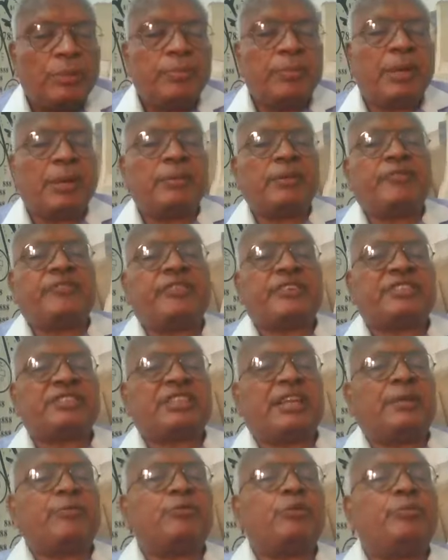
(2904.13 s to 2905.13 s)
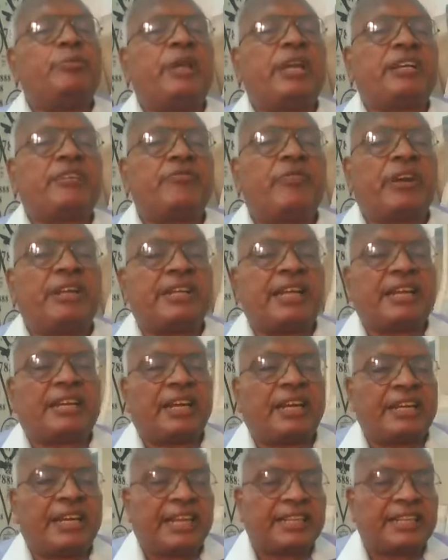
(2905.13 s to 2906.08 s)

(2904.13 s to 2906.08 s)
Maybe first time you make one error,